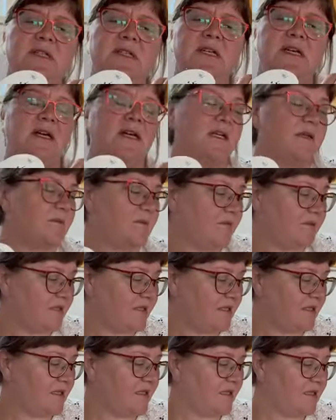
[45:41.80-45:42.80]
yarn, but
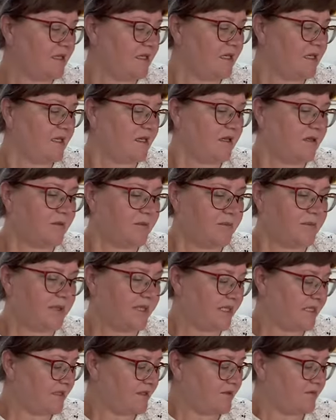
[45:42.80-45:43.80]

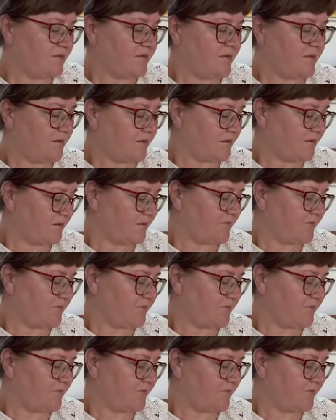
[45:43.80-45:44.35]
compared to the